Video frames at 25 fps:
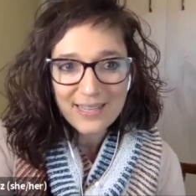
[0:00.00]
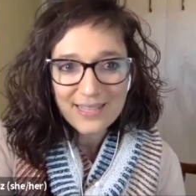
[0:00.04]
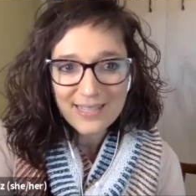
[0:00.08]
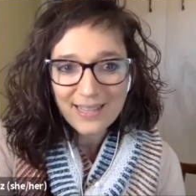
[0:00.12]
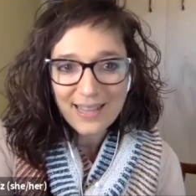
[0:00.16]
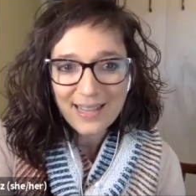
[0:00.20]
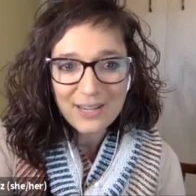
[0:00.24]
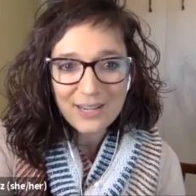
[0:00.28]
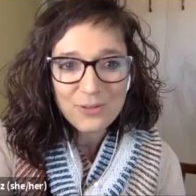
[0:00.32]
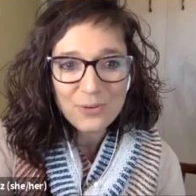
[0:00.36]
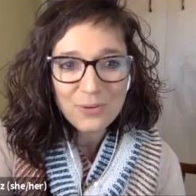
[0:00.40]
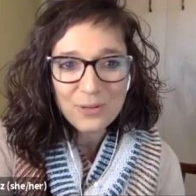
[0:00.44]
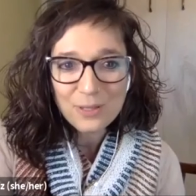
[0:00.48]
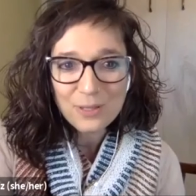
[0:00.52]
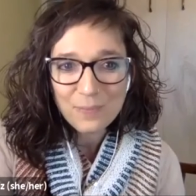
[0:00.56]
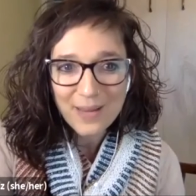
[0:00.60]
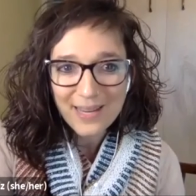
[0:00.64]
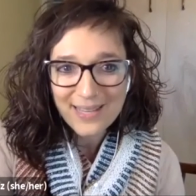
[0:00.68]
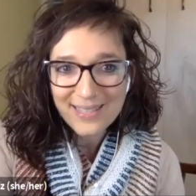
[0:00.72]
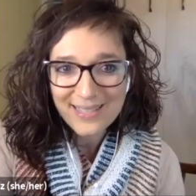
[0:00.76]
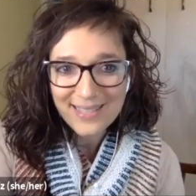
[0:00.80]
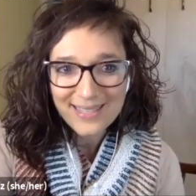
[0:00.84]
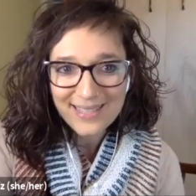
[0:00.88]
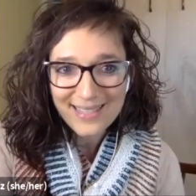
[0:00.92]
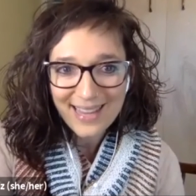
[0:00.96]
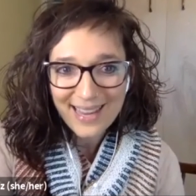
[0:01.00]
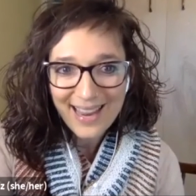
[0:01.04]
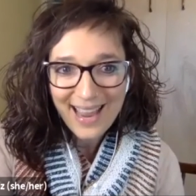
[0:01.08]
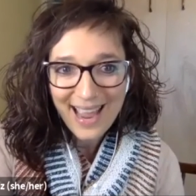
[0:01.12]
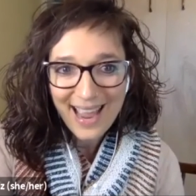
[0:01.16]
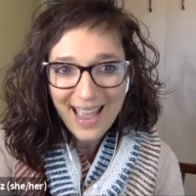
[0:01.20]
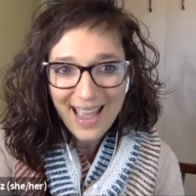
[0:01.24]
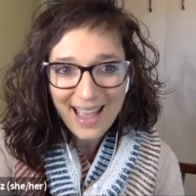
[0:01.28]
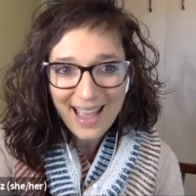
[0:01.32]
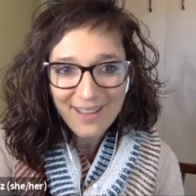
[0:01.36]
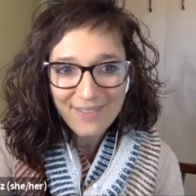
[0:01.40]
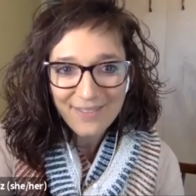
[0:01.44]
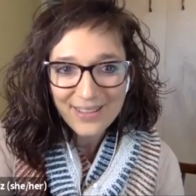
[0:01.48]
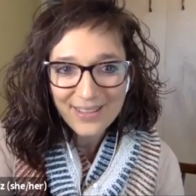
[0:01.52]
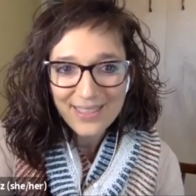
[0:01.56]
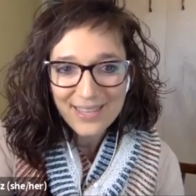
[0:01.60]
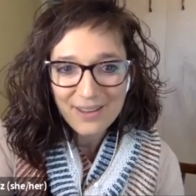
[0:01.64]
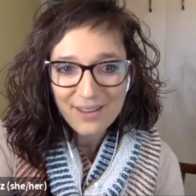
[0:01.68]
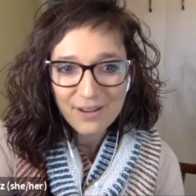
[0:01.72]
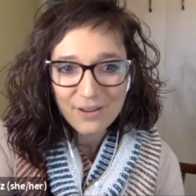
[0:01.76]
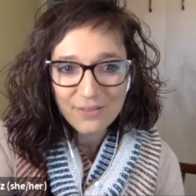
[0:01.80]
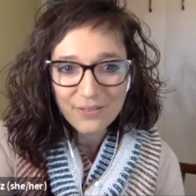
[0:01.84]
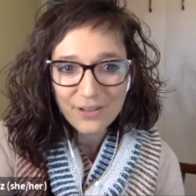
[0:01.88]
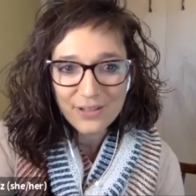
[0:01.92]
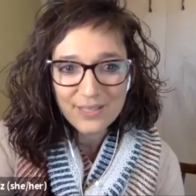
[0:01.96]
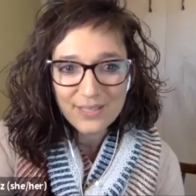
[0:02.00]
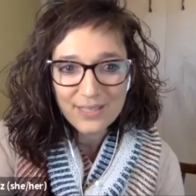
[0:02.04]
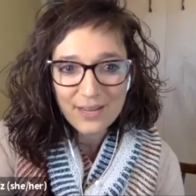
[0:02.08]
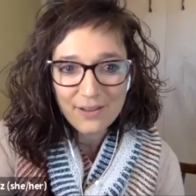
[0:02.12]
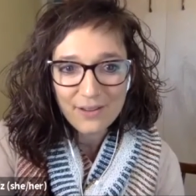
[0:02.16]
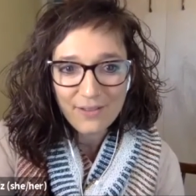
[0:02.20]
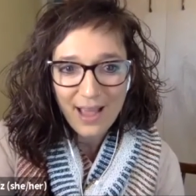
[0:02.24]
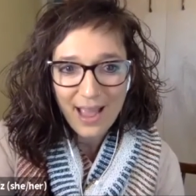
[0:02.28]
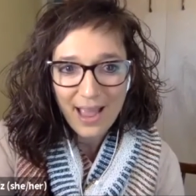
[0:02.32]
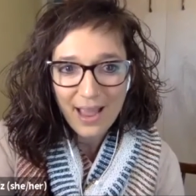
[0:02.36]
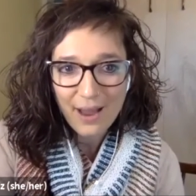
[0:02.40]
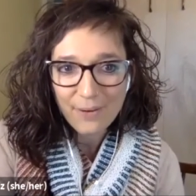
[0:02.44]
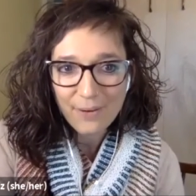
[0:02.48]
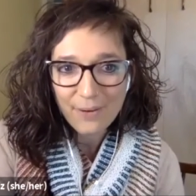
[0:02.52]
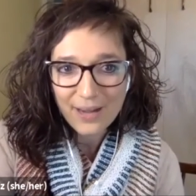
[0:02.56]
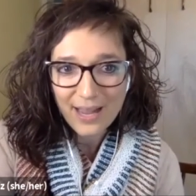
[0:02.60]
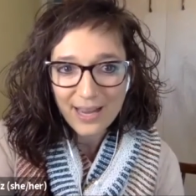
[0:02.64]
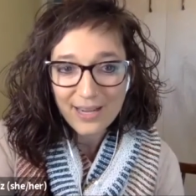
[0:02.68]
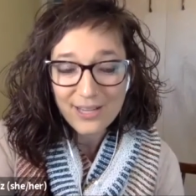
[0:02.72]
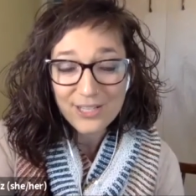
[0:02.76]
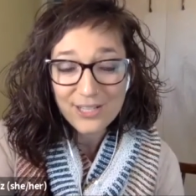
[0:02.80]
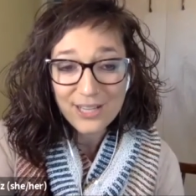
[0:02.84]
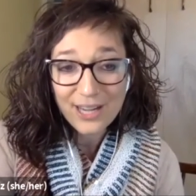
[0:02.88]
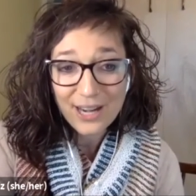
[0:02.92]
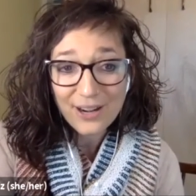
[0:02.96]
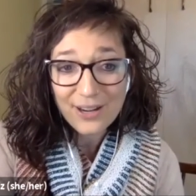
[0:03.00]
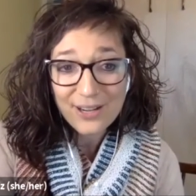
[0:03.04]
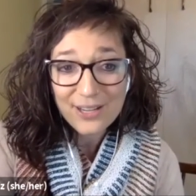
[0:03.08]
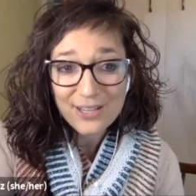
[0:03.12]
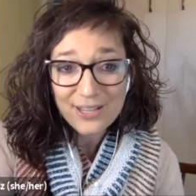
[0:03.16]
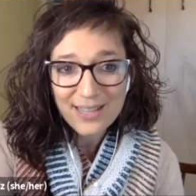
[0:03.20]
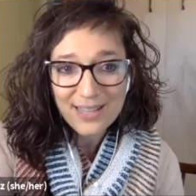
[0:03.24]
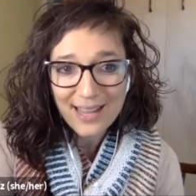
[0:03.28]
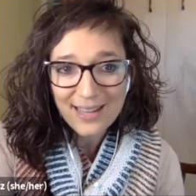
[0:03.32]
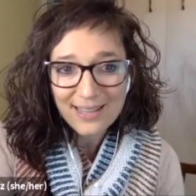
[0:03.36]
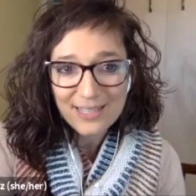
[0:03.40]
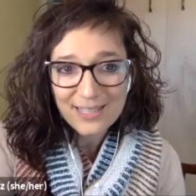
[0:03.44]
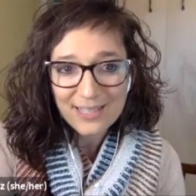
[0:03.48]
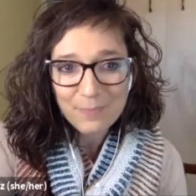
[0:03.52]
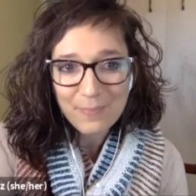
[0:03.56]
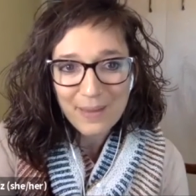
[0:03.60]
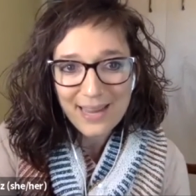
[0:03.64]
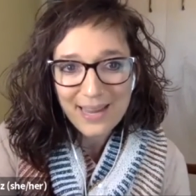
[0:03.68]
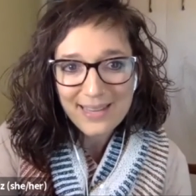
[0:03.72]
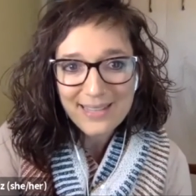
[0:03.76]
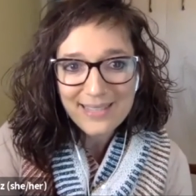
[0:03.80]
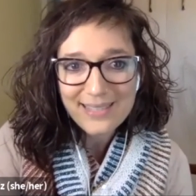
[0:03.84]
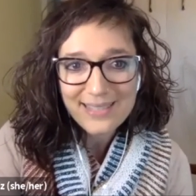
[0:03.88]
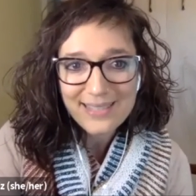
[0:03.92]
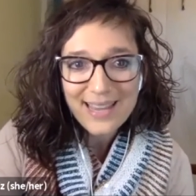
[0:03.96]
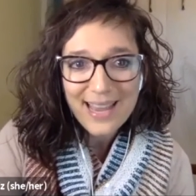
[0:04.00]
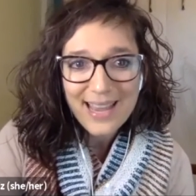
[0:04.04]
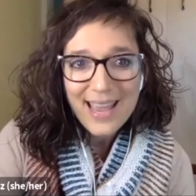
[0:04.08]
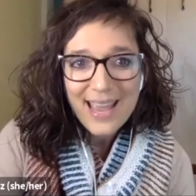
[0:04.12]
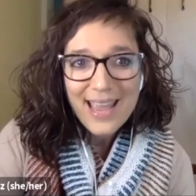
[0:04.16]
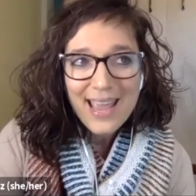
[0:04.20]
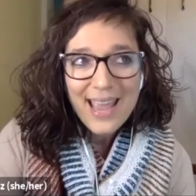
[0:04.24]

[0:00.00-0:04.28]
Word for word: intellectual spaces I have at the University of Iowa. I cherish that space.